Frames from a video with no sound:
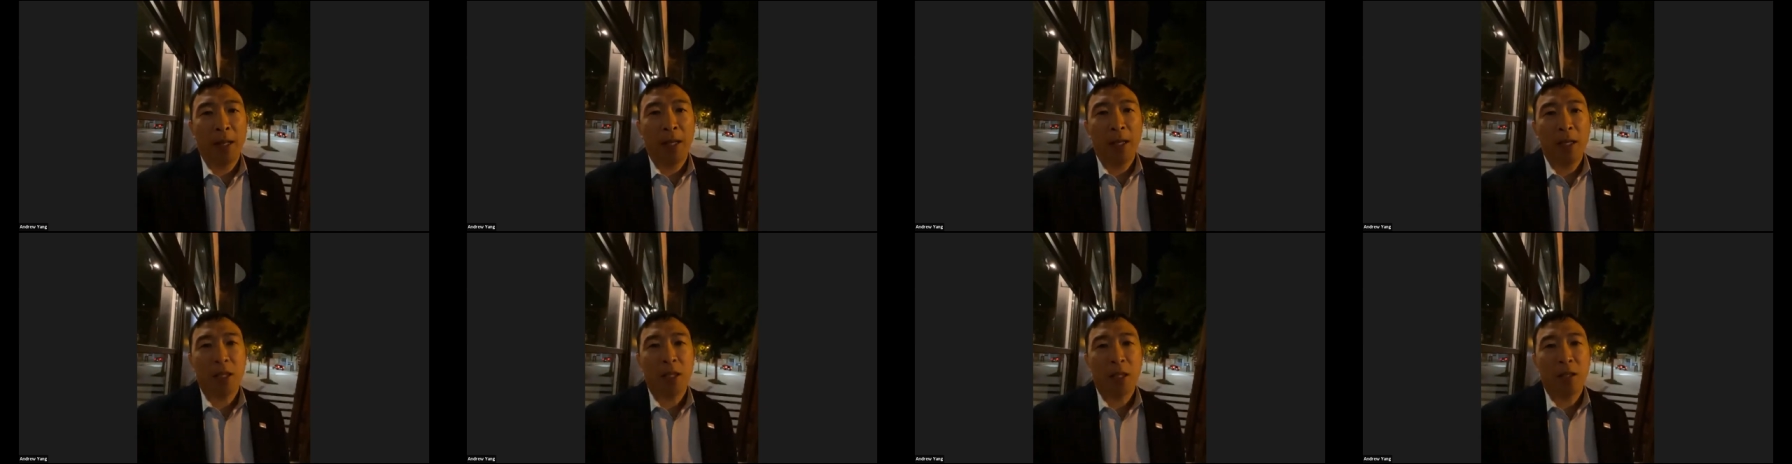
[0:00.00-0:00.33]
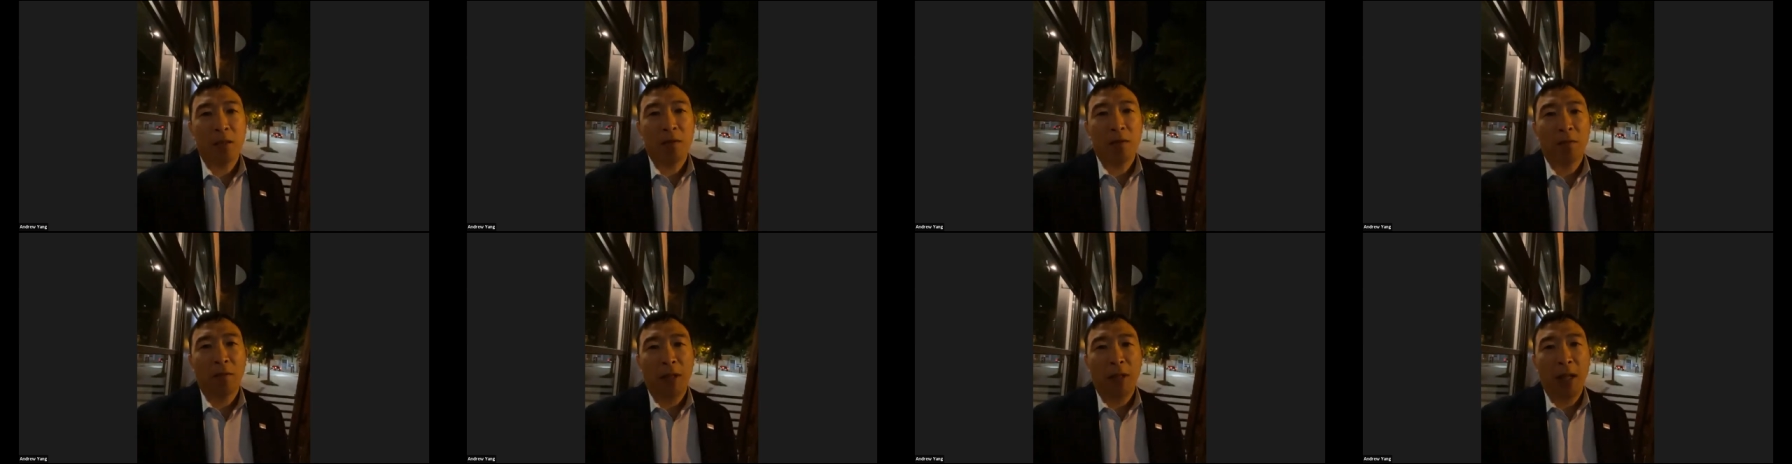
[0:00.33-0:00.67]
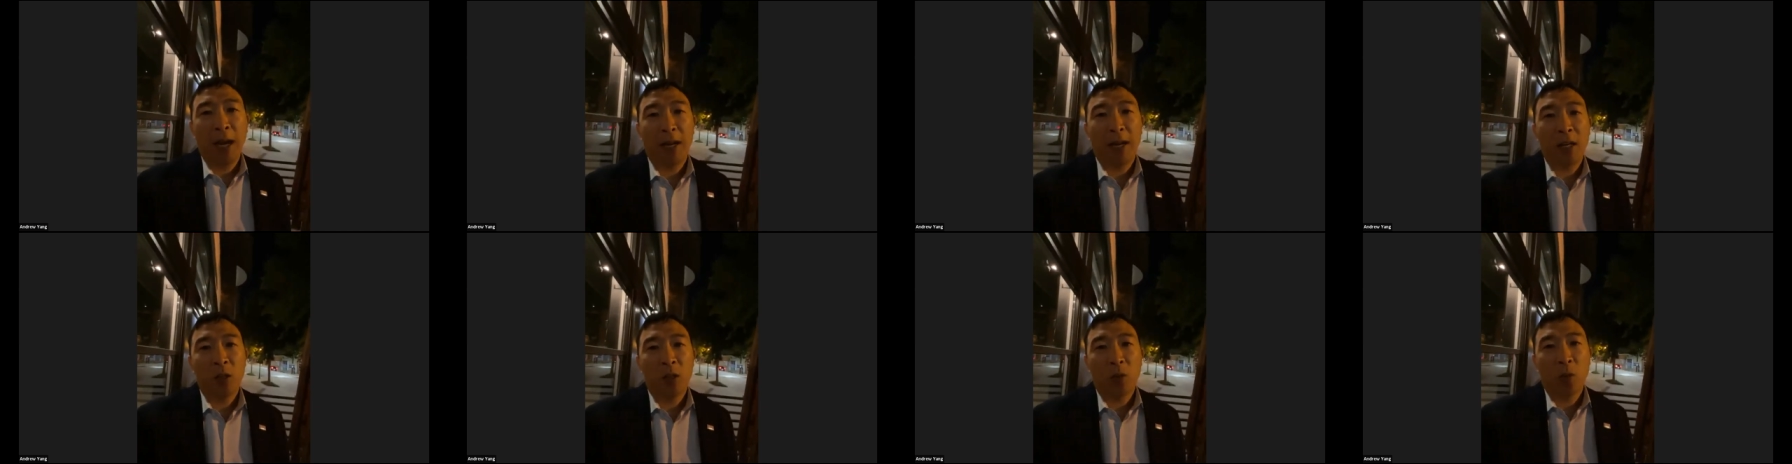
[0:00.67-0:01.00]
this
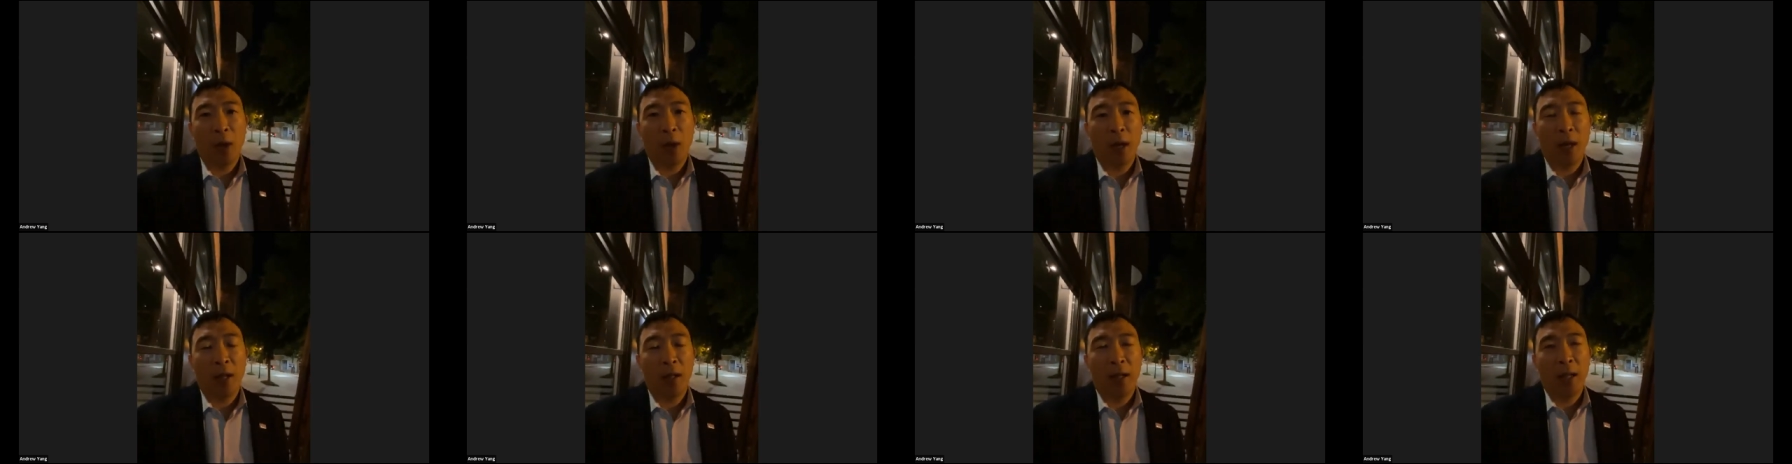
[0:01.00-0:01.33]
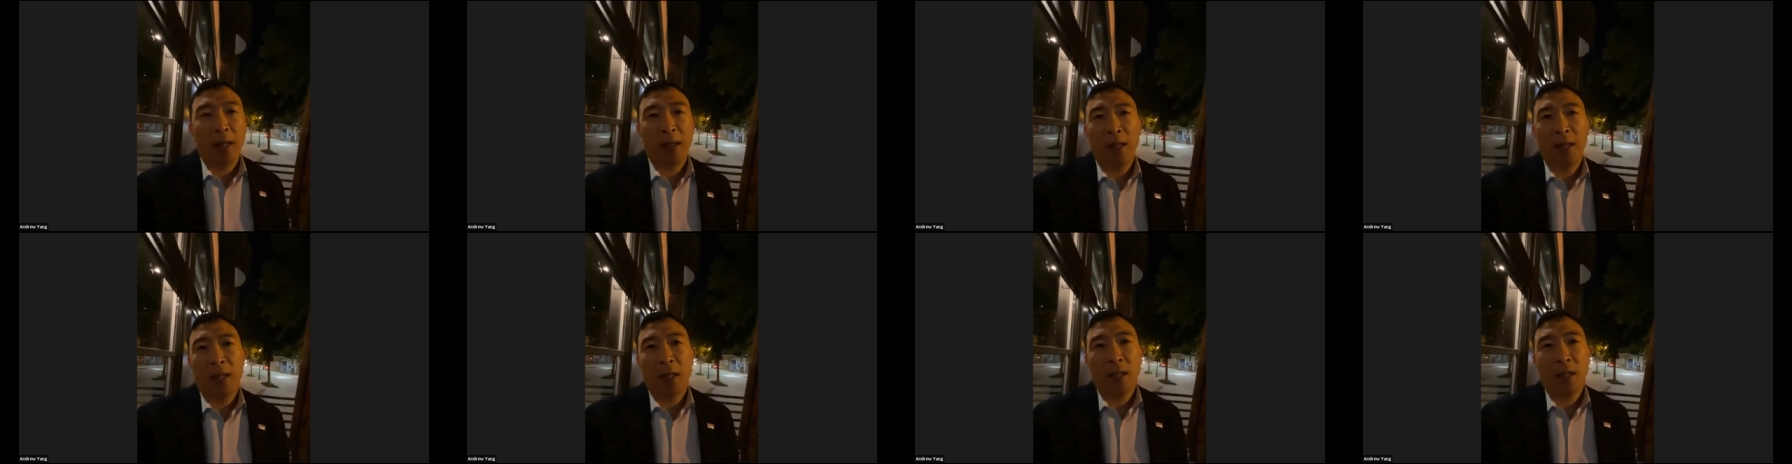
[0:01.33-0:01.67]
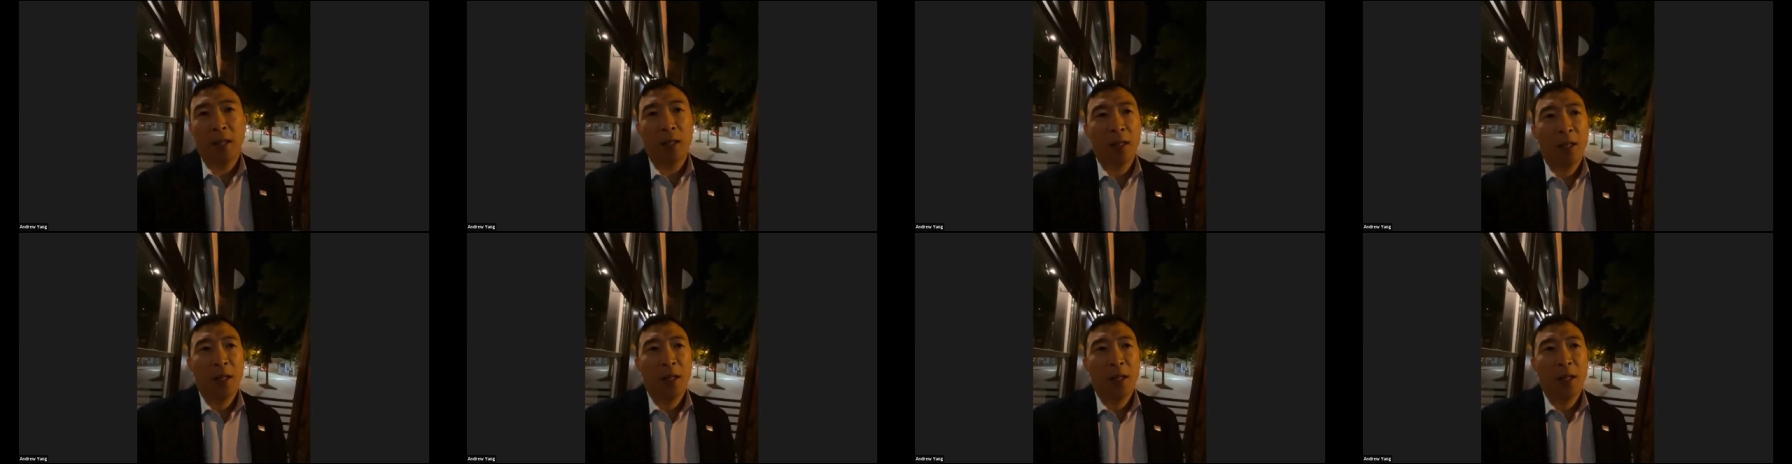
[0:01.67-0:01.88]
line as well. I think,